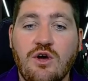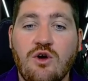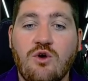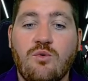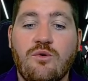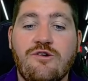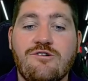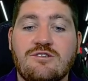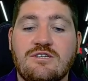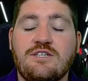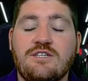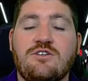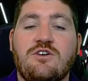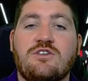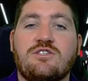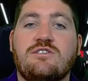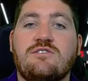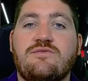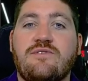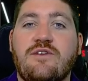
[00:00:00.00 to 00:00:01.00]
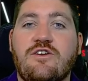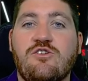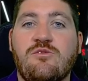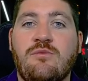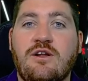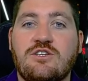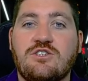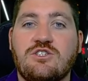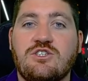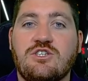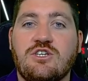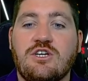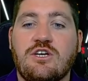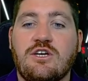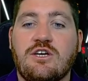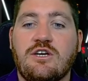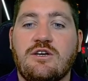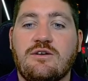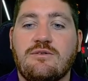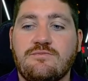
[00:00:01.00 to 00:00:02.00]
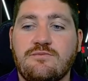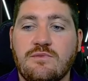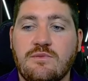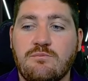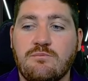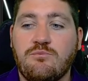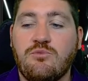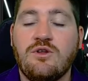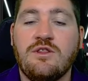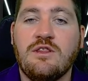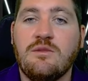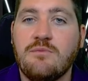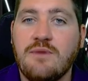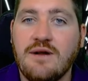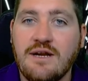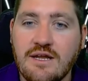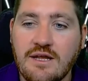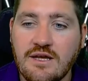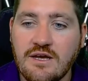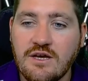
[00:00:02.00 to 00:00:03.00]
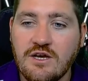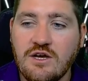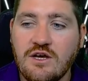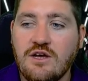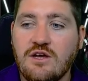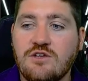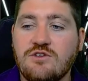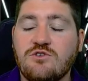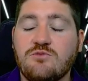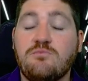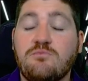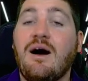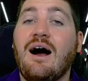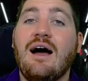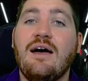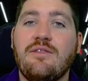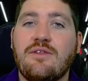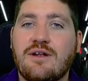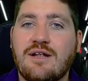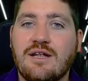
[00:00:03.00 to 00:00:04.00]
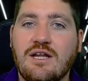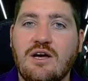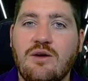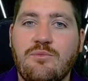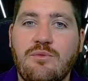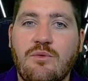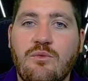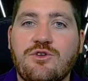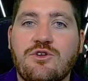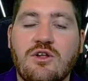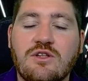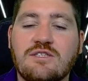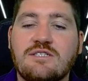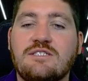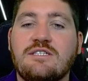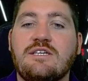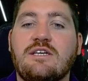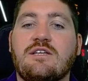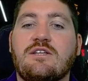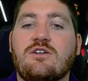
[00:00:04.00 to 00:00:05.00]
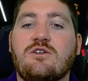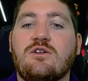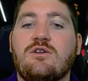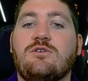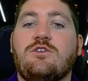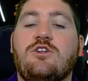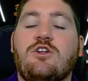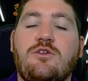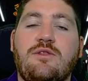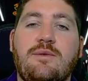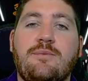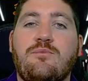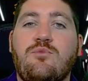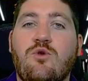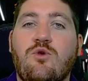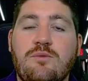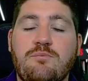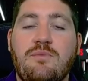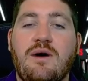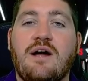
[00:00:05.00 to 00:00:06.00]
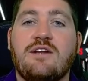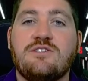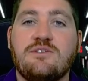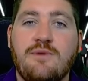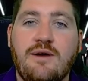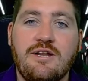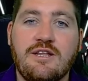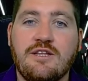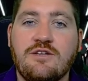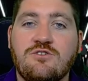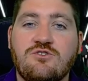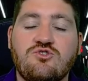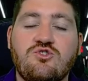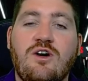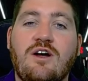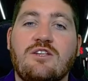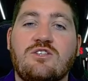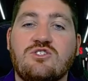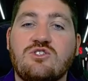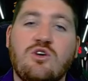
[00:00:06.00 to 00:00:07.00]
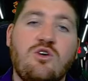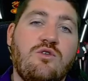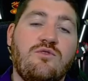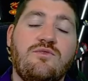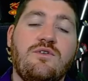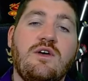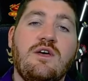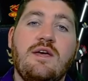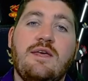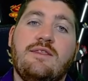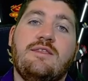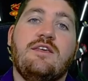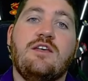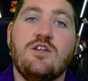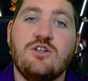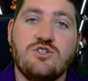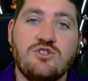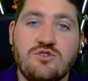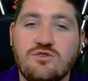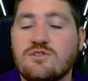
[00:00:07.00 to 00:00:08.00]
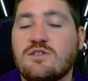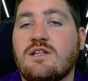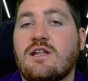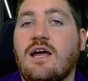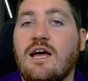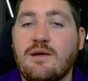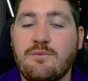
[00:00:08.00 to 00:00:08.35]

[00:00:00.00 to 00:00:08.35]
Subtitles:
Whereas INEOS is very much put in the money to buy the club, but we're not seeing them pouring bucks of money in to try and solve the issues like